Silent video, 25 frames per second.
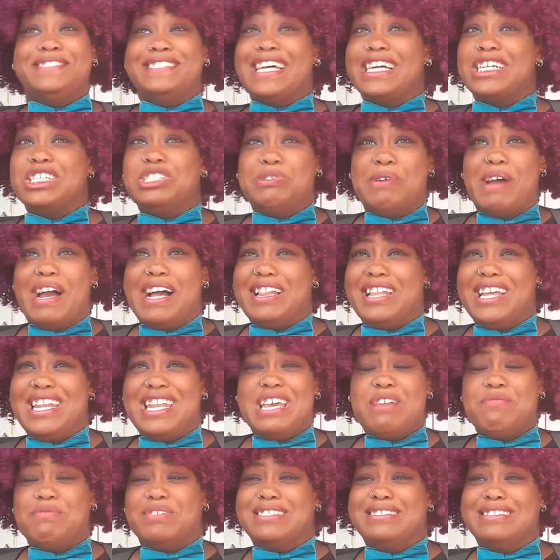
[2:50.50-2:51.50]

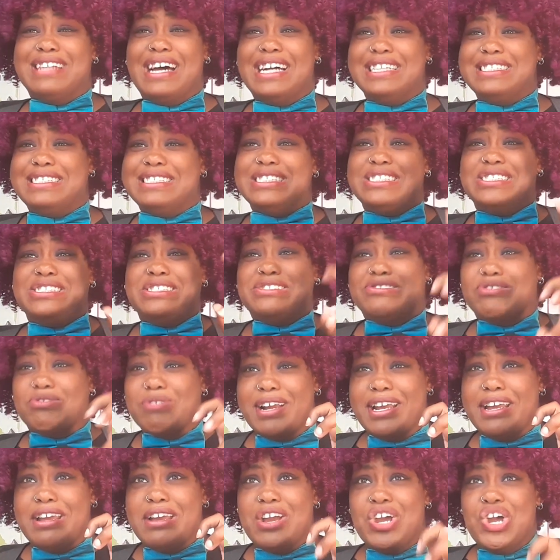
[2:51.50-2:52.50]
sexuality was not just
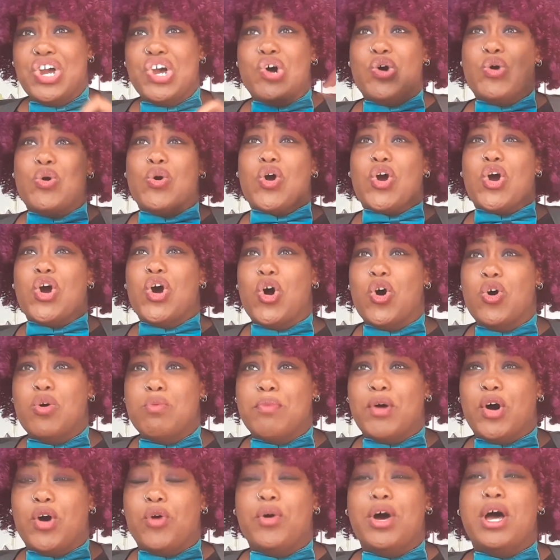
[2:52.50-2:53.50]
straight or
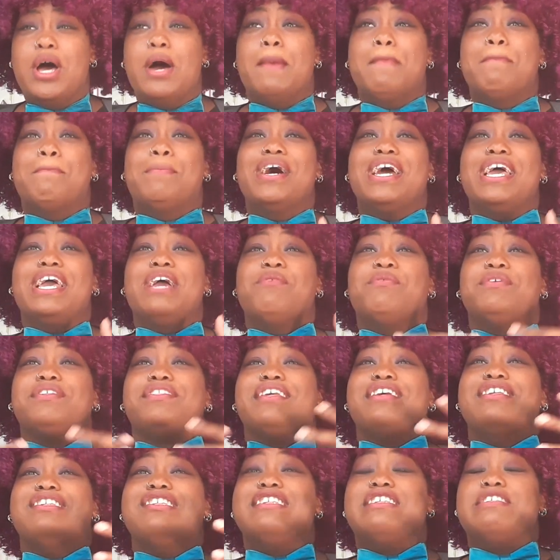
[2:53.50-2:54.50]
homo, but it was
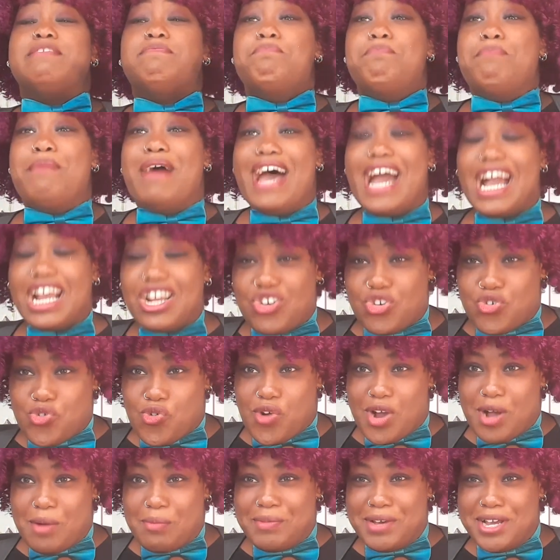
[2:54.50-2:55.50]
a
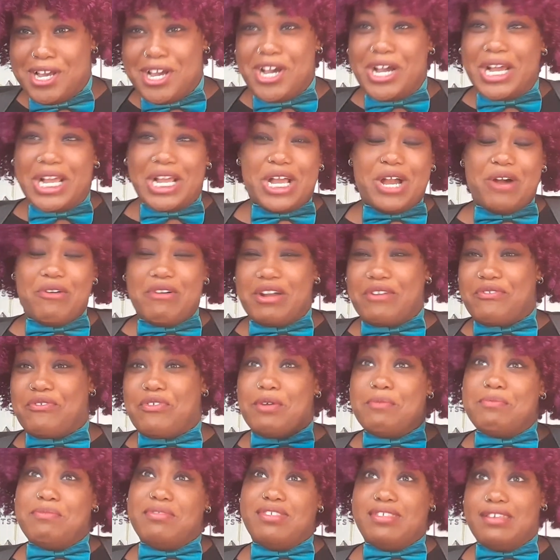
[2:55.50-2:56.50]
spectrum, going
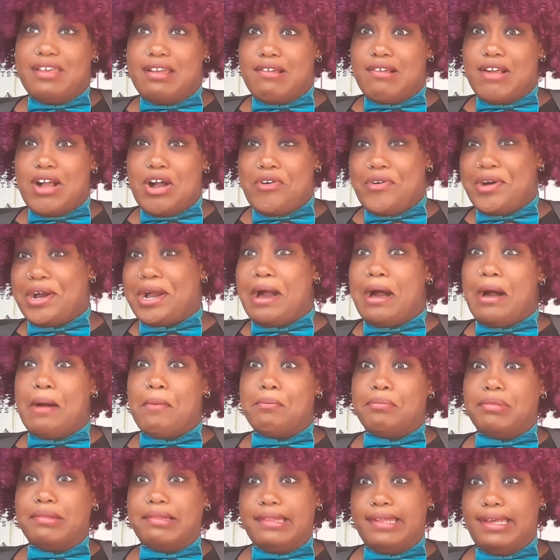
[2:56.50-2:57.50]
from 0,
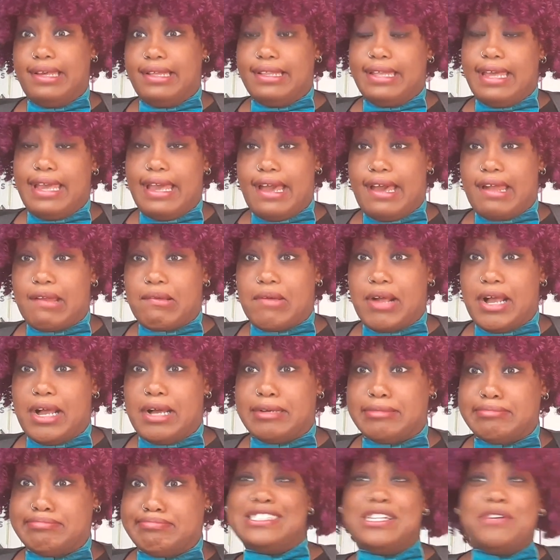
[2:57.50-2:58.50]
completely
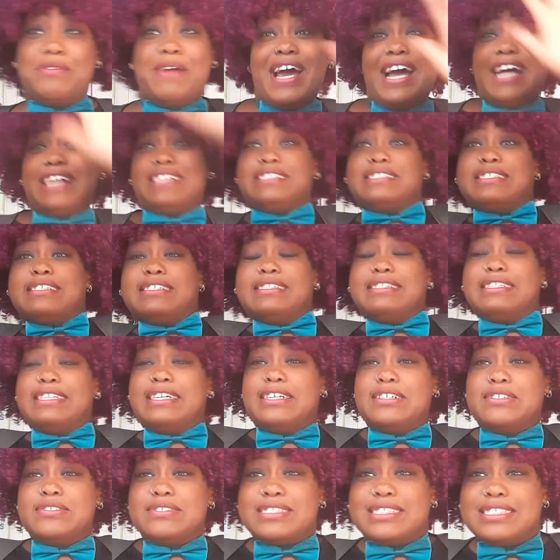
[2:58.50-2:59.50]
hetero, to
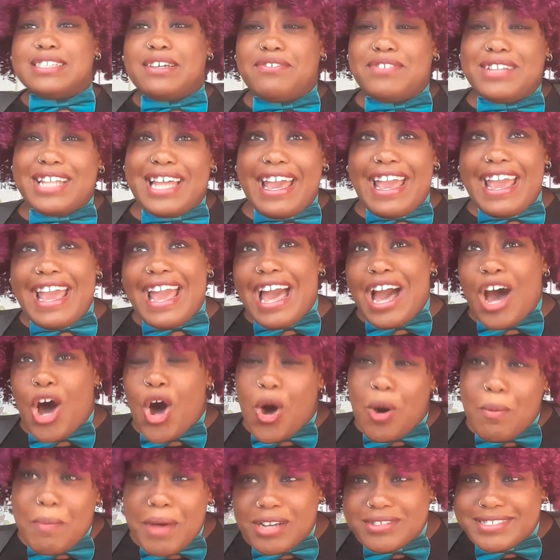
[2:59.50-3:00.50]
exclusively
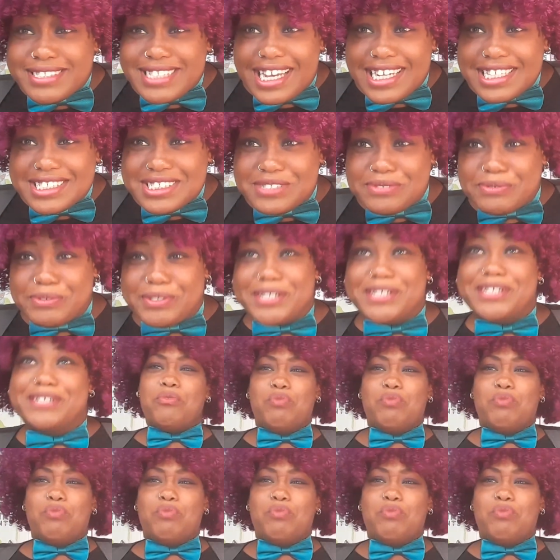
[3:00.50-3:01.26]
homosexual.